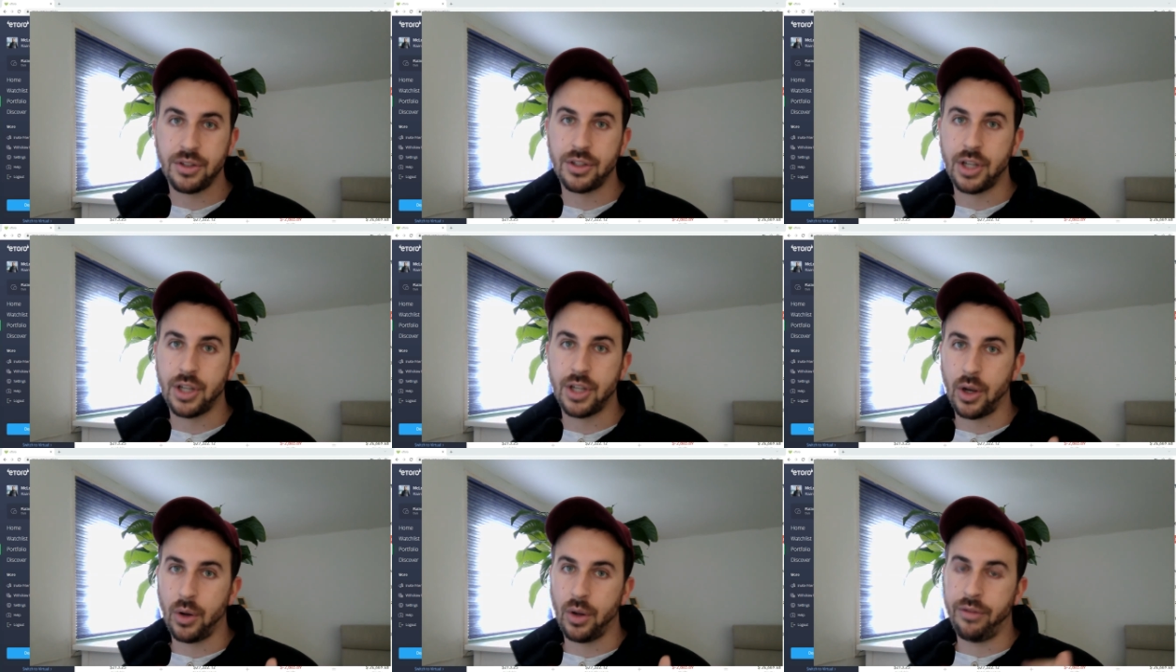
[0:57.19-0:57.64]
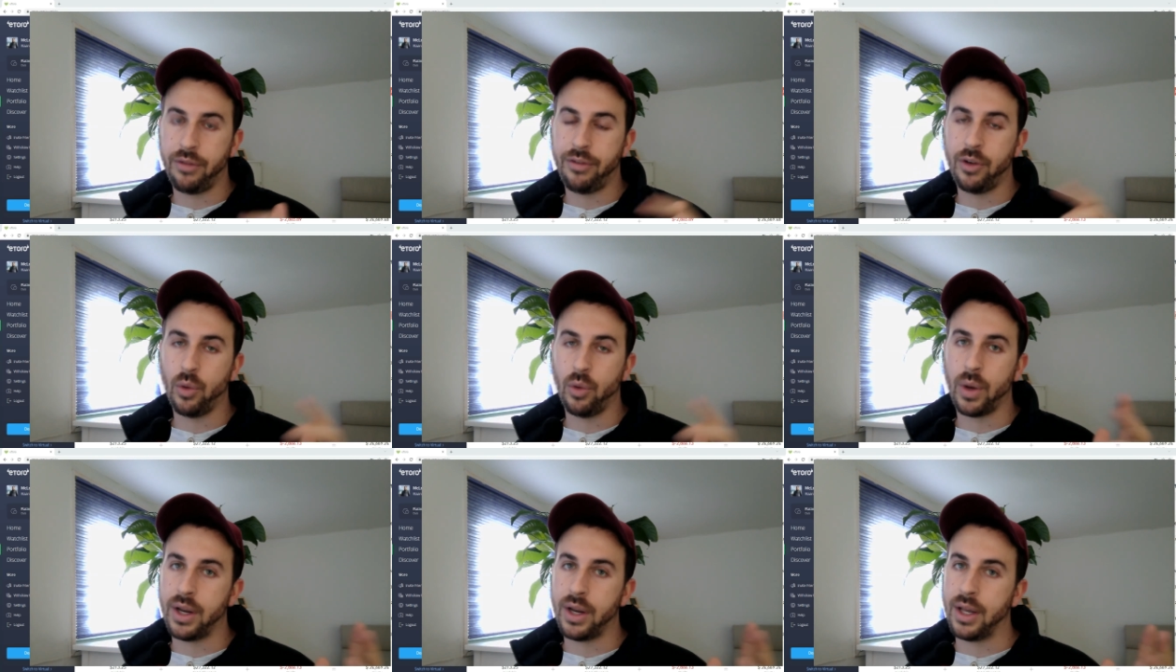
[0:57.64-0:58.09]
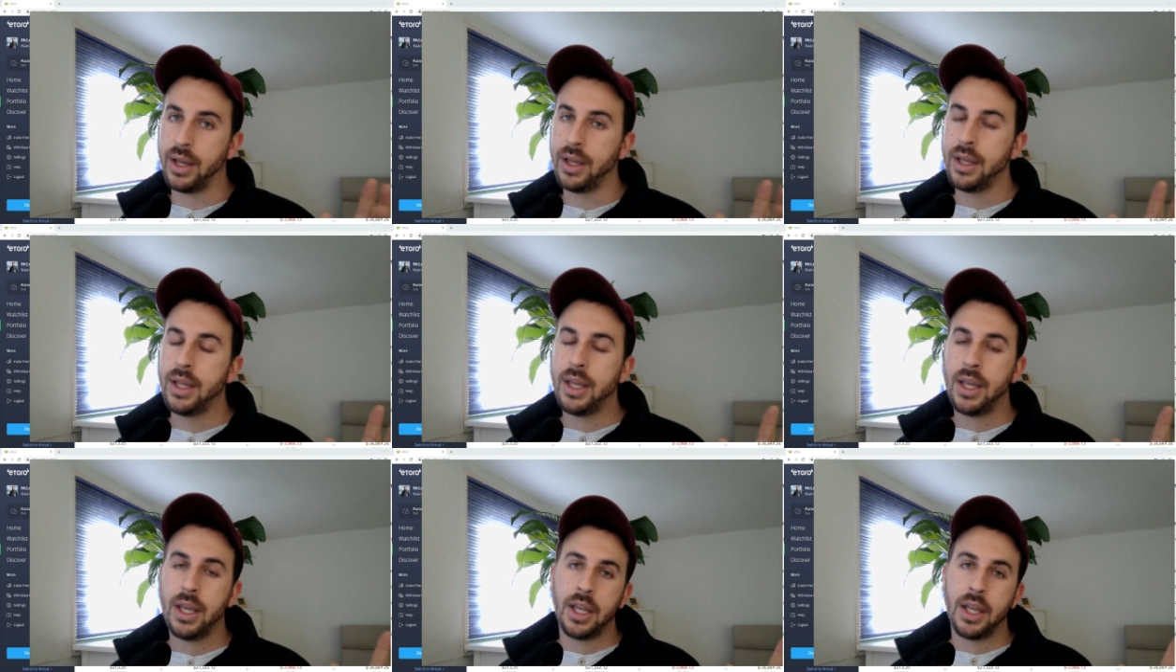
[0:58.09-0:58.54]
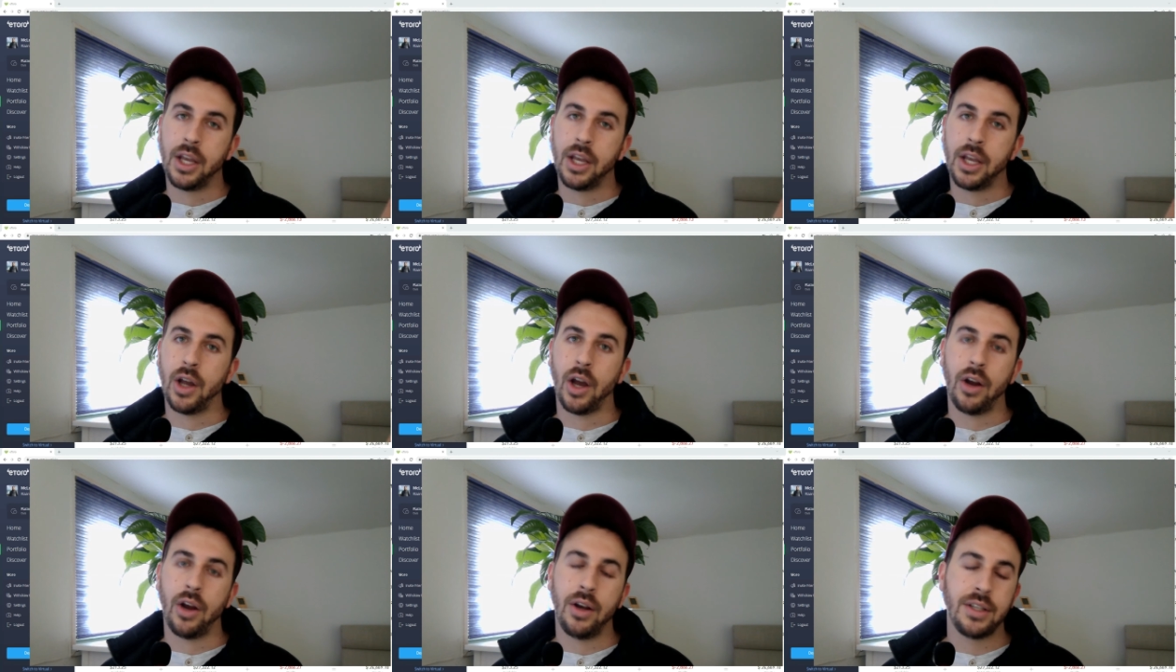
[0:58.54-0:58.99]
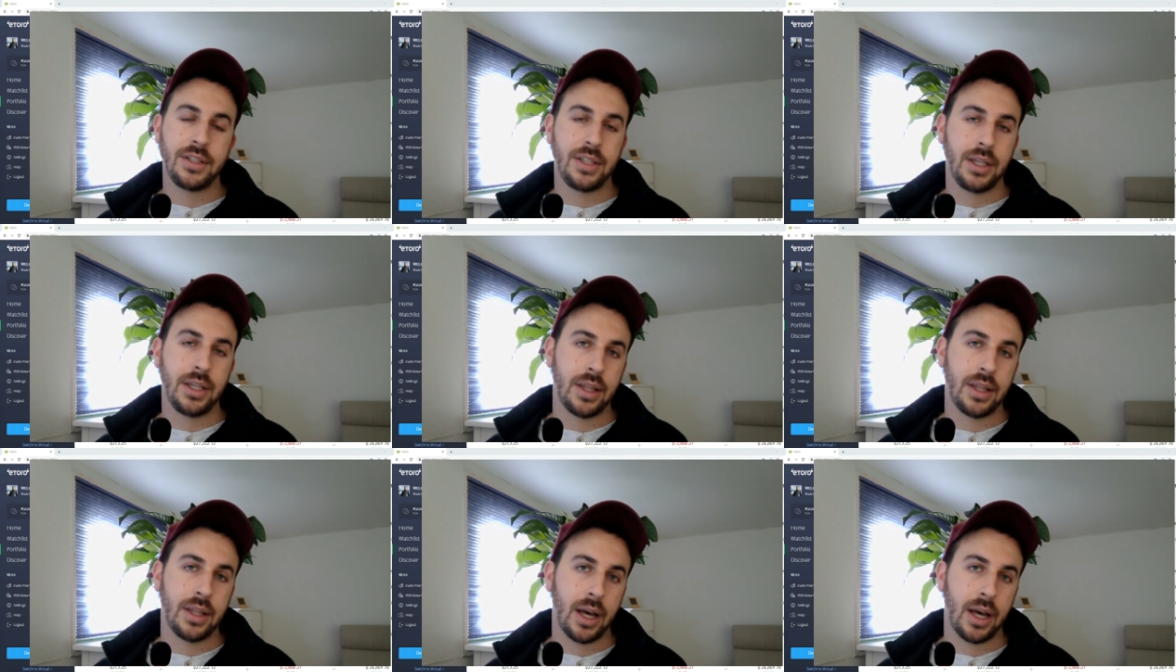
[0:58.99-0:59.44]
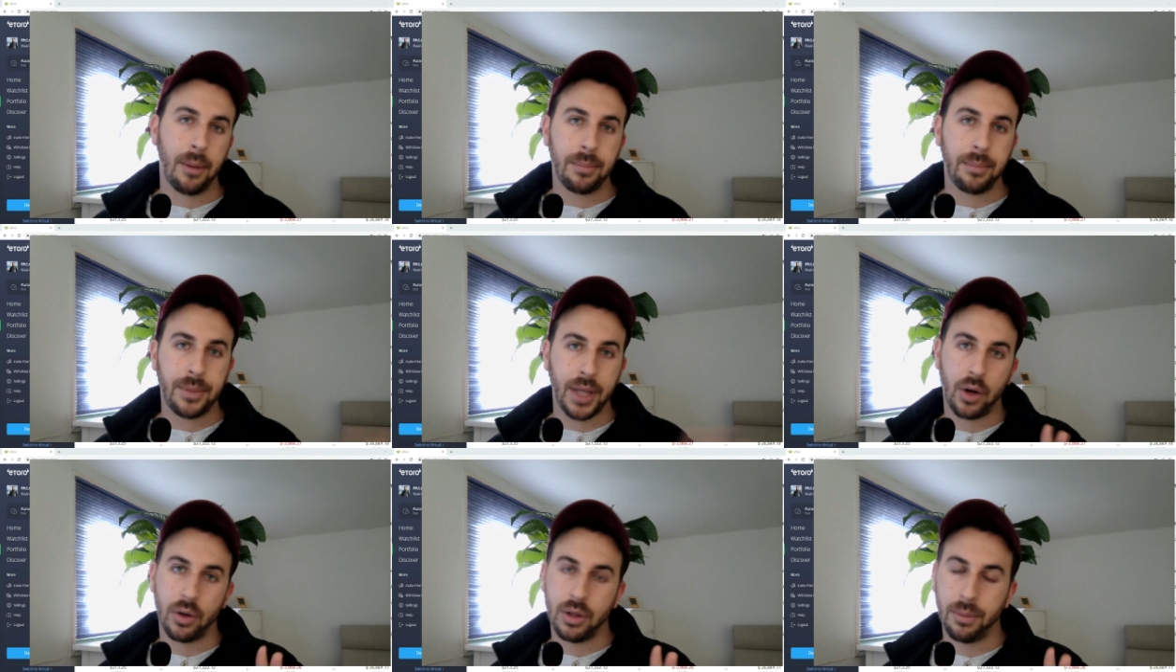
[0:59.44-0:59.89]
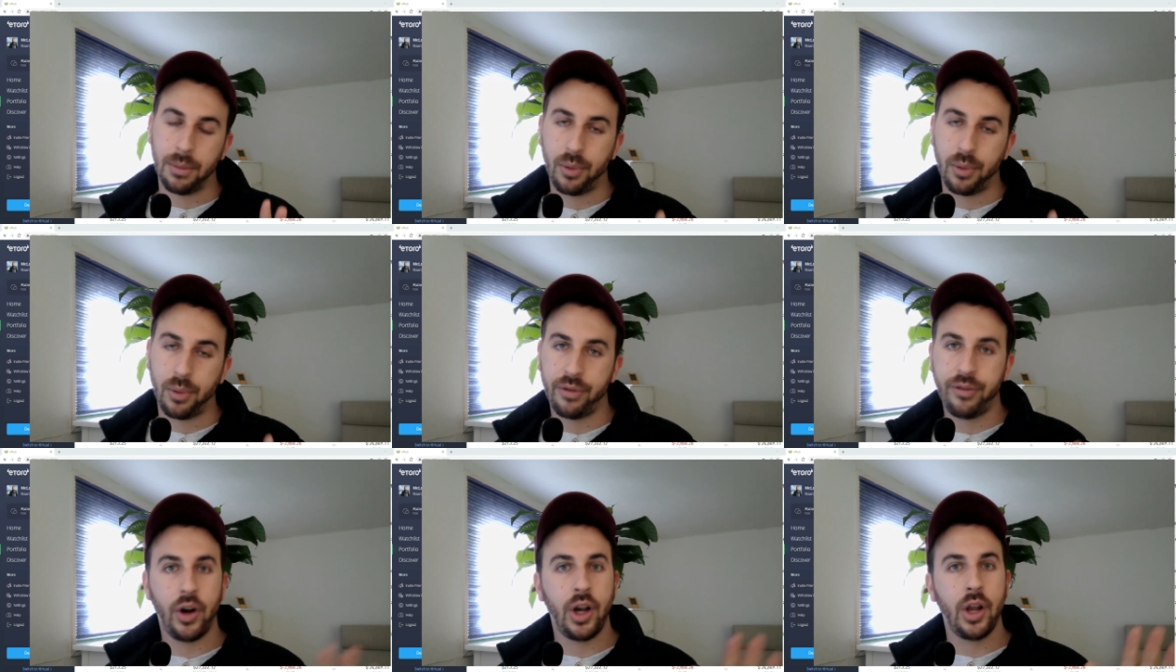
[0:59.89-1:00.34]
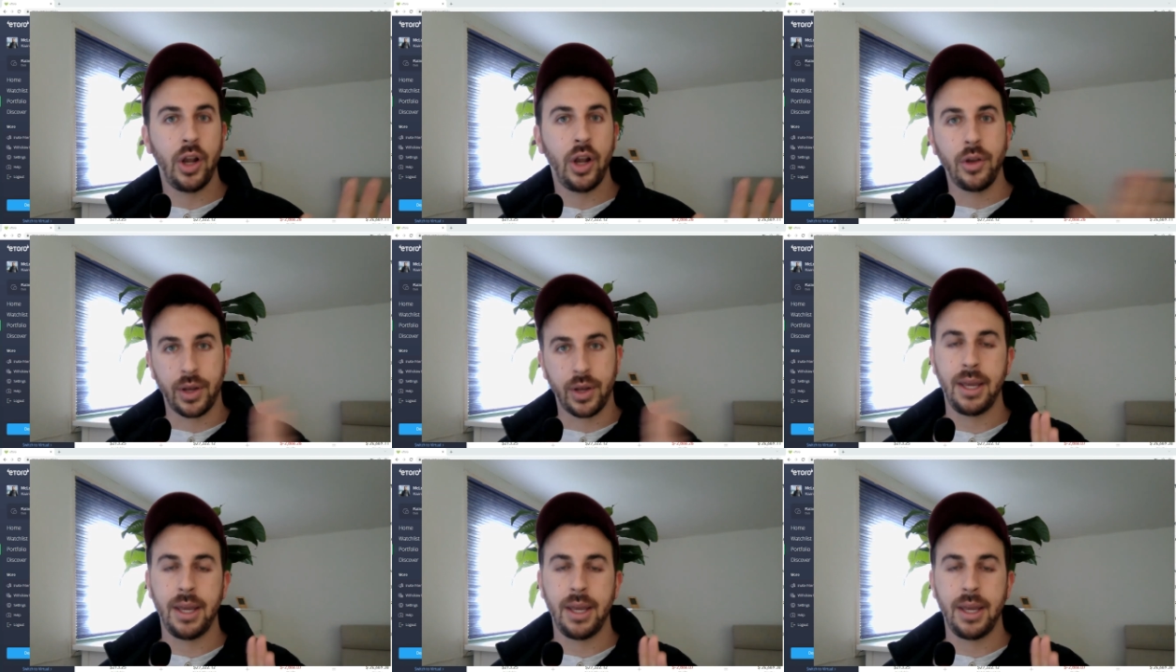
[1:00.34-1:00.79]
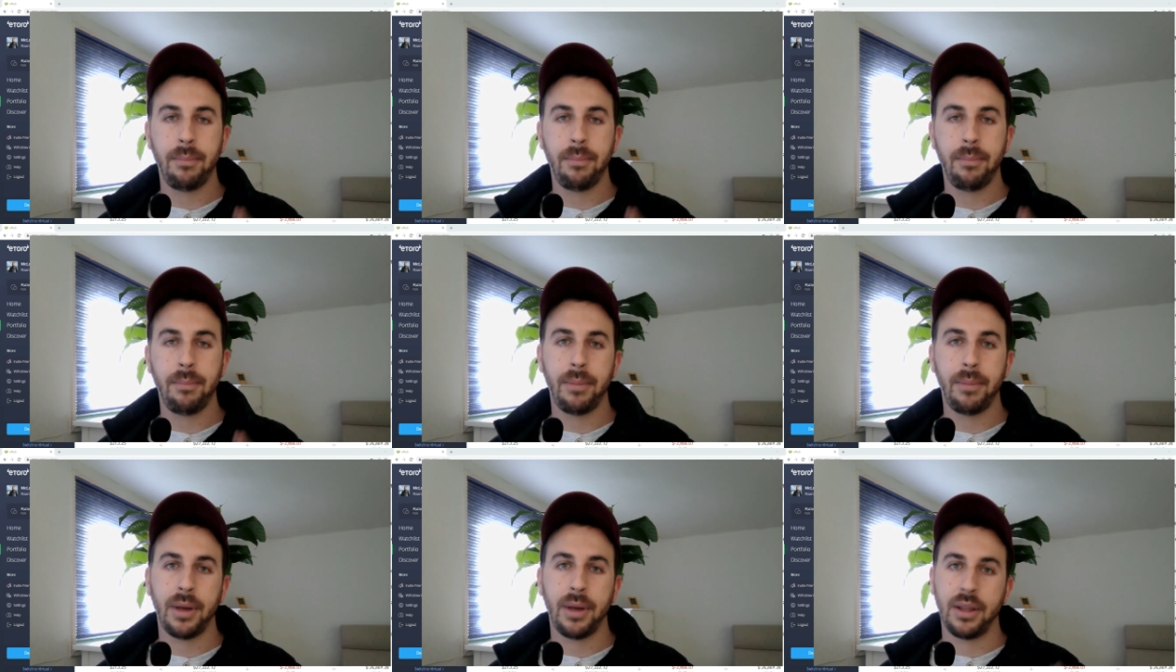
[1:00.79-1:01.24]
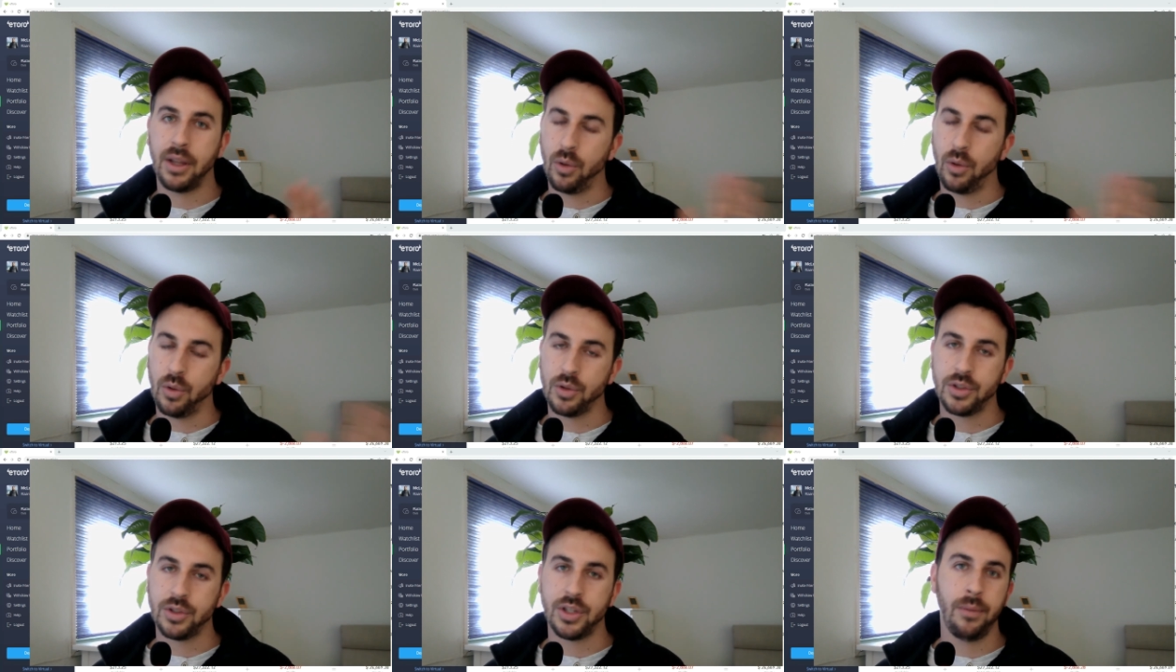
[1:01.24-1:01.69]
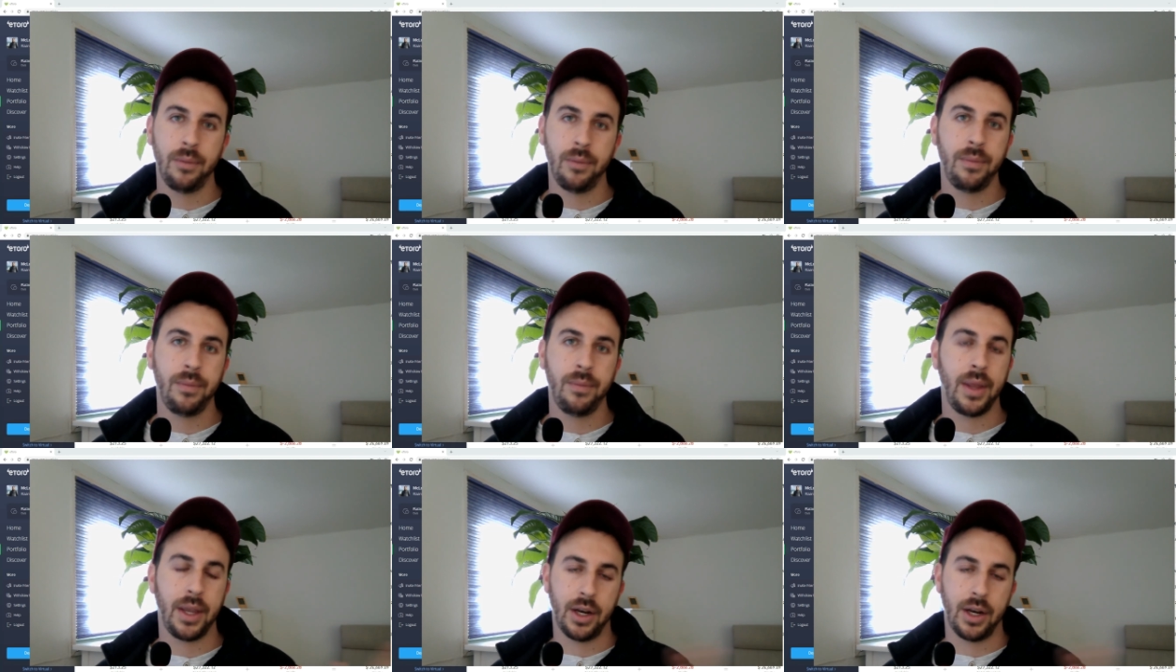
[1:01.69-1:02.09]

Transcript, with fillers: So if you want to, you know, only see the update on the portfolio, you can skip, and then also,